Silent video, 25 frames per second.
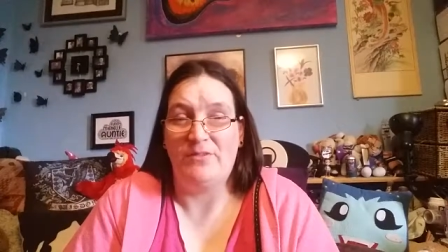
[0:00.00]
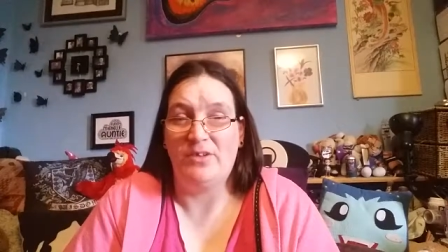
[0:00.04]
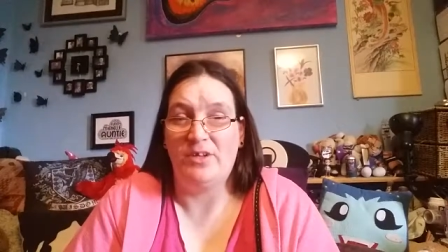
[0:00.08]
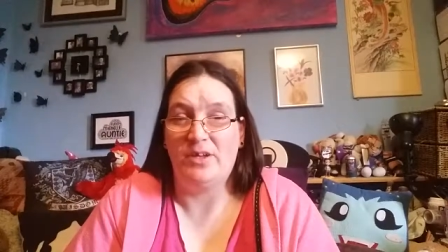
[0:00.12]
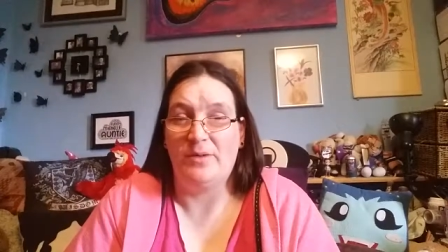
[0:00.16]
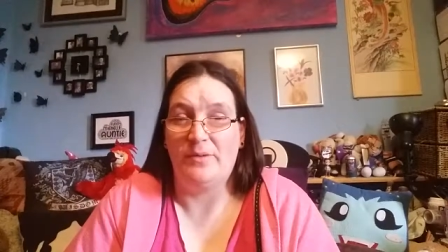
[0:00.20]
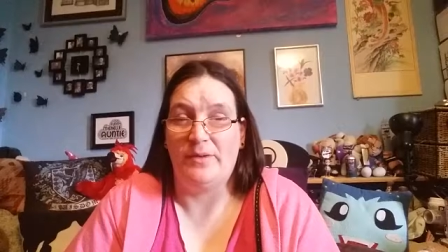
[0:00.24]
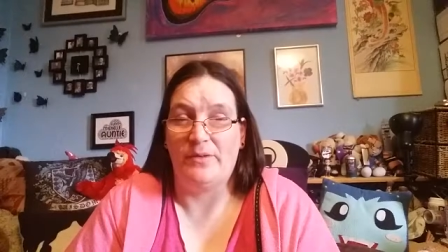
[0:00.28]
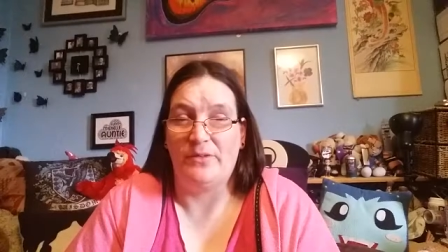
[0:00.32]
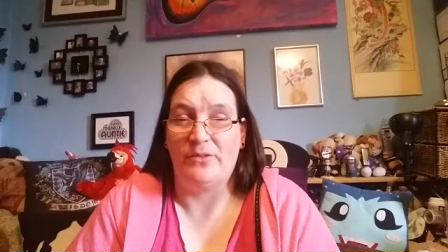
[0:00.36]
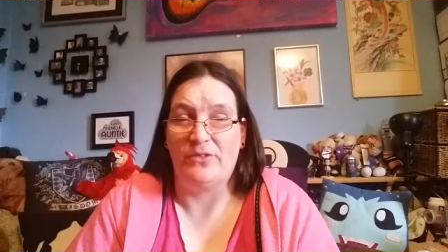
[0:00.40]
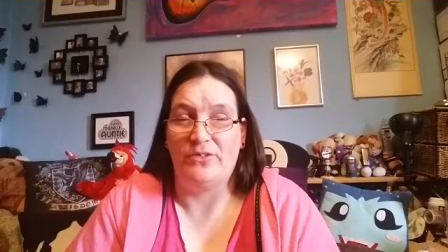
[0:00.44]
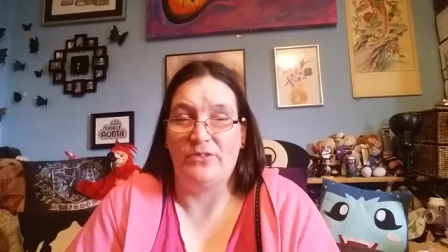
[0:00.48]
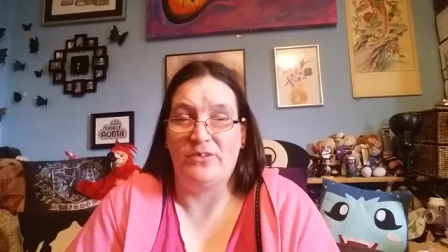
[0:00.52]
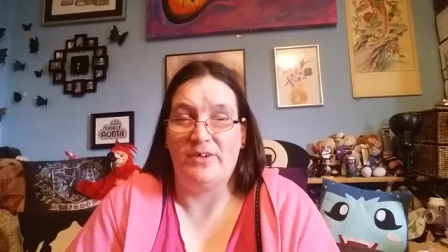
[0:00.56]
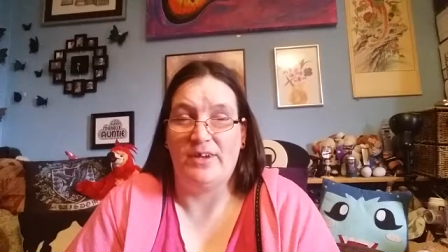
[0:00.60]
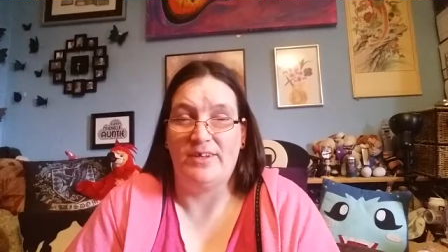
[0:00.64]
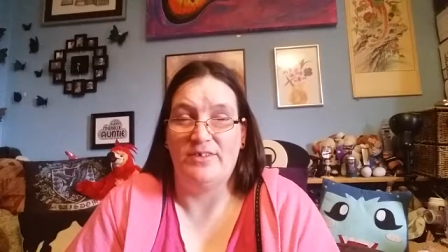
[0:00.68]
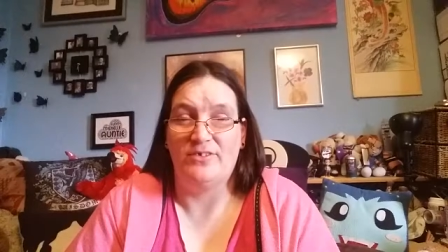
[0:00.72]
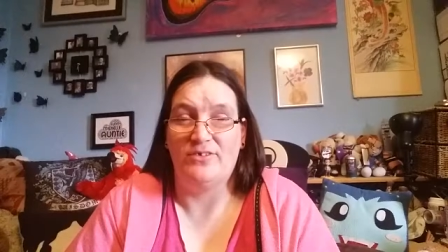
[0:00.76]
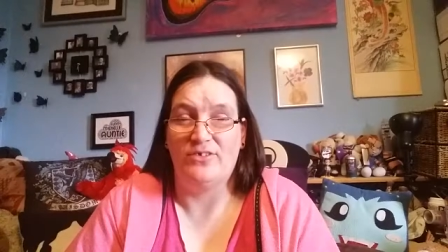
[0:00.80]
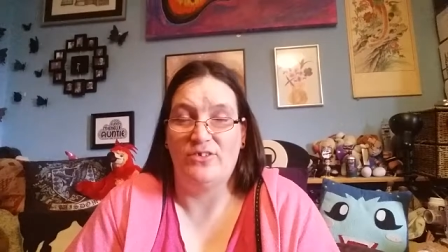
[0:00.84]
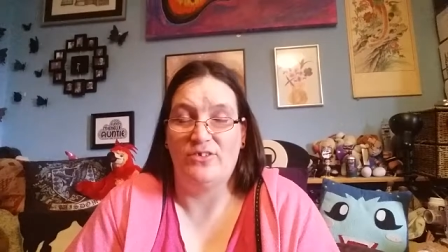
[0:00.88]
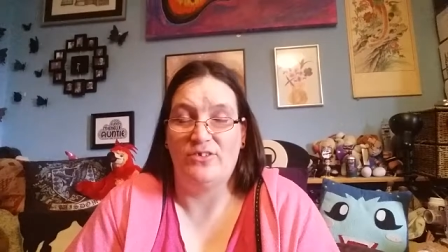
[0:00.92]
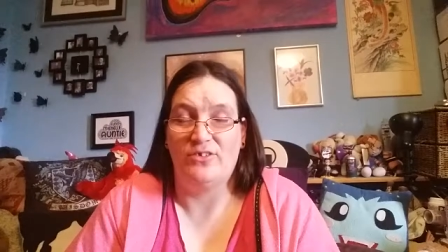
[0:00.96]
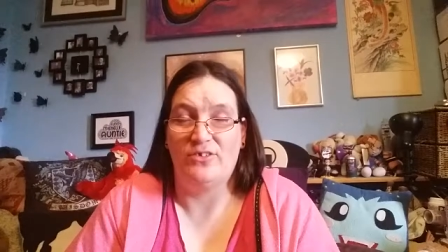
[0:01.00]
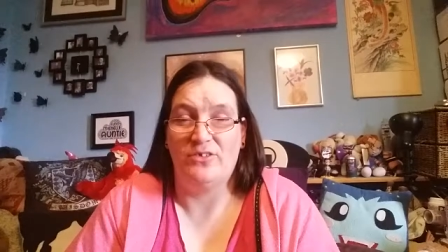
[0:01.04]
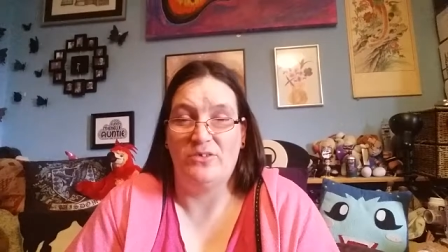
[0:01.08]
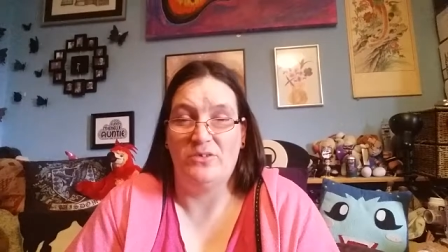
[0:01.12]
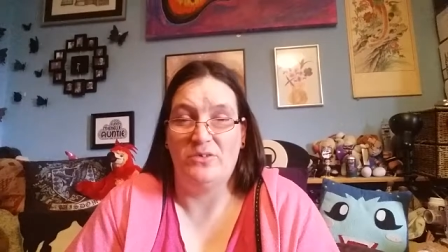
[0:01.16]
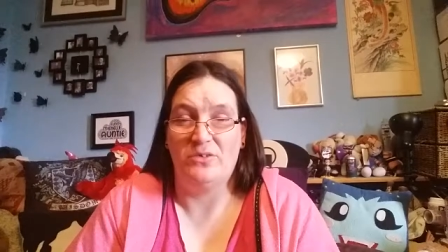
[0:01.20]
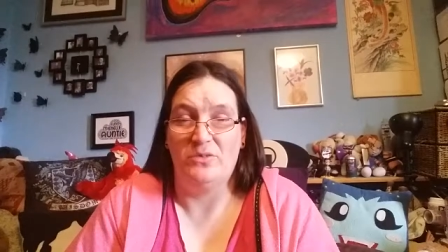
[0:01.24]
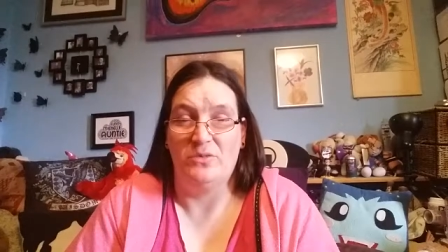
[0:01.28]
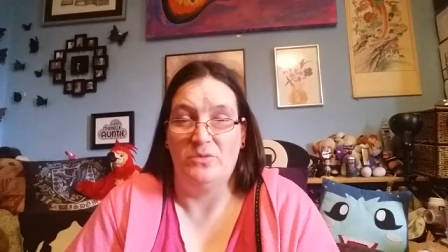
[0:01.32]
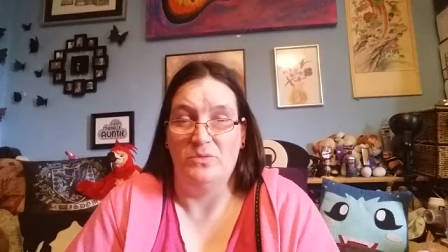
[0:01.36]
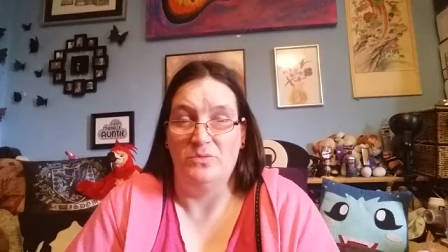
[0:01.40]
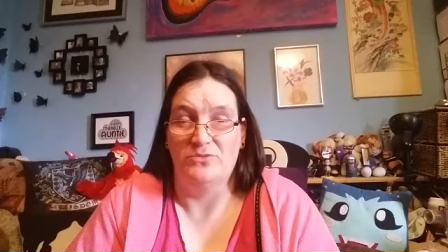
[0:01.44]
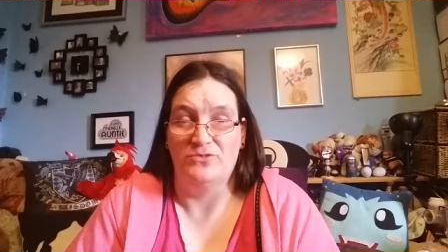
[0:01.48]
to go outside just
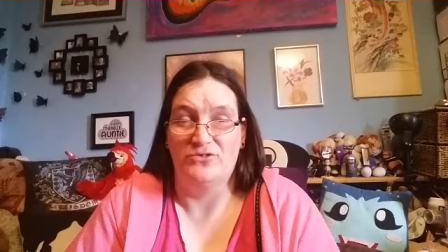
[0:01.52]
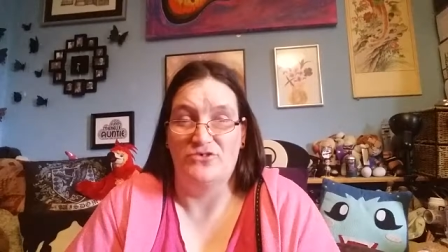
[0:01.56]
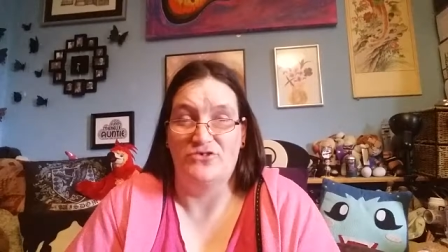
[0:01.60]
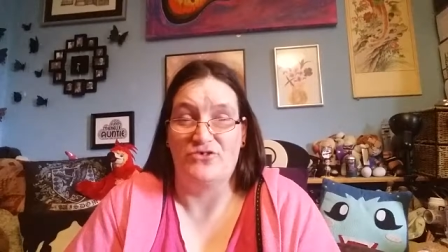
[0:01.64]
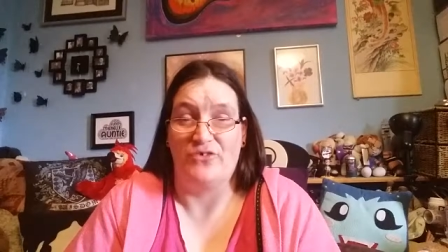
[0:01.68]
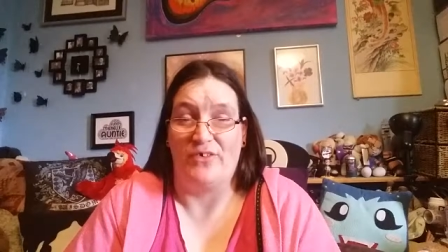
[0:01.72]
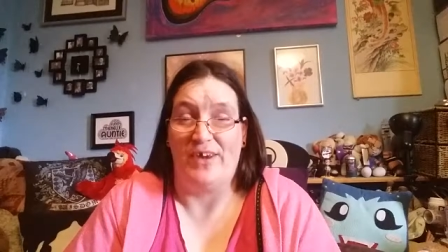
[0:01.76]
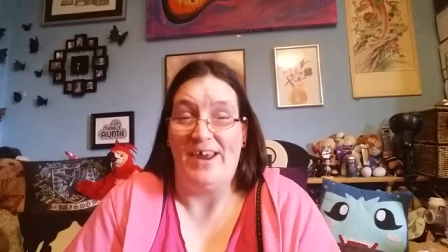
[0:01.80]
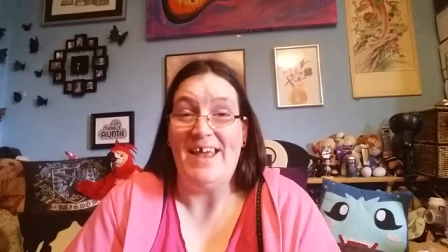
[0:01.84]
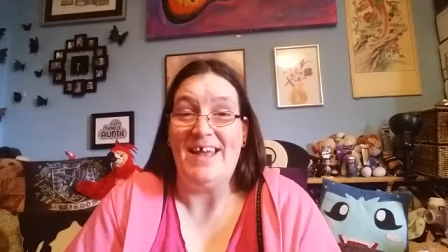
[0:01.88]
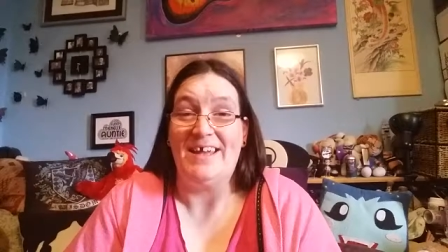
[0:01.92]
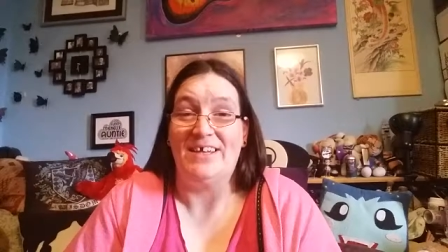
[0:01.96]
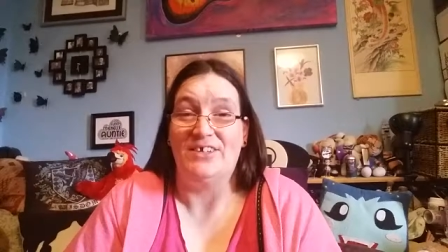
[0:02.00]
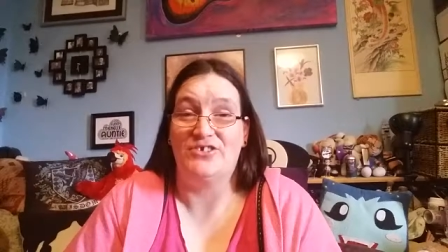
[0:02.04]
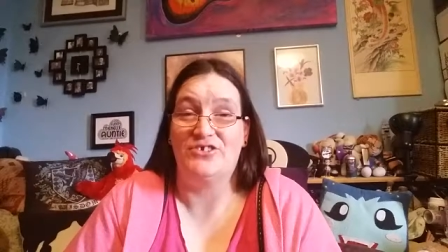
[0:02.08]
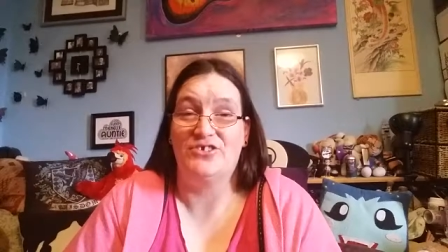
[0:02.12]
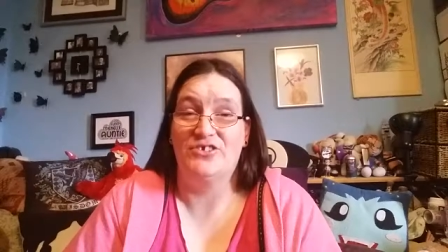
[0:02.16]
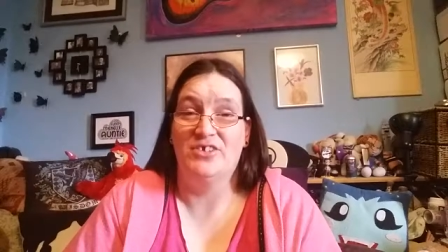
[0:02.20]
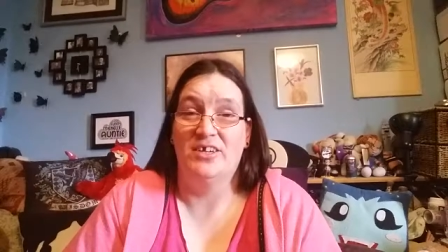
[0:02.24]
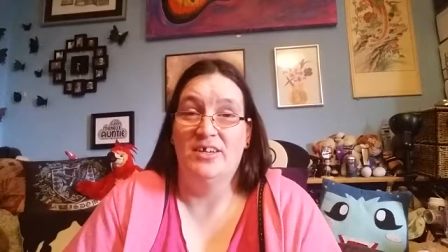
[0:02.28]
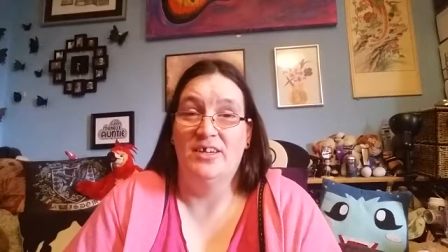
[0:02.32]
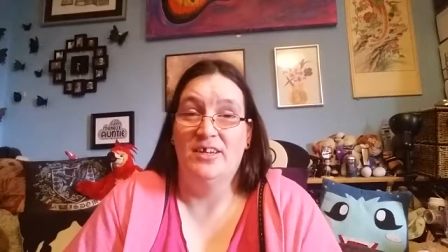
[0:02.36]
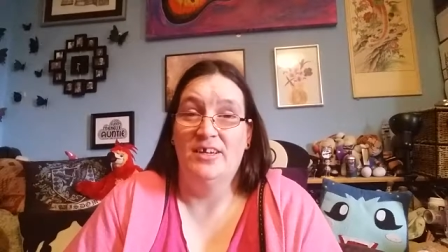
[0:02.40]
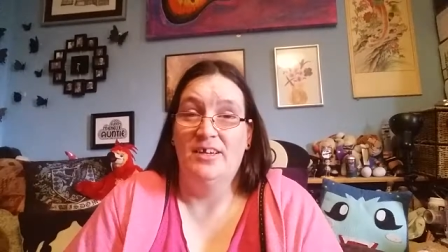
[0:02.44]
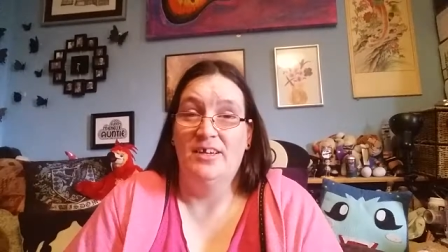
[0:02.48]
to stretch,